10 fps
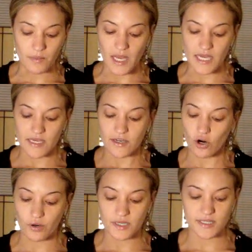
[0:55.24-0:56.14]

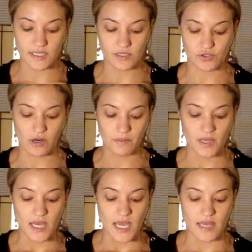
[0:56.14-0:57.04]
Agenesis syndrome,
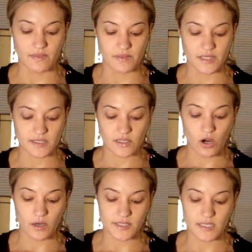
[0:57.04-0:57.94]
and this
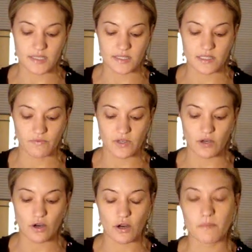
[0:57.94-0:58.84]
causes
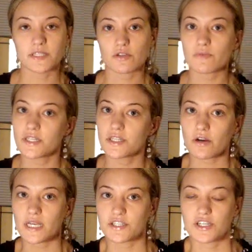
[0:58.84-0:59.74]
severe mental
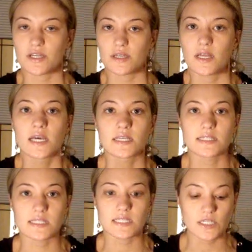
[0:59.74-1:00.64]
retardation,
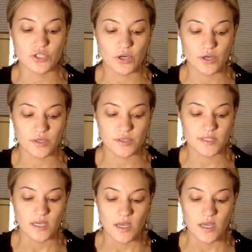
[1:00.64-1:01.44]
seizures,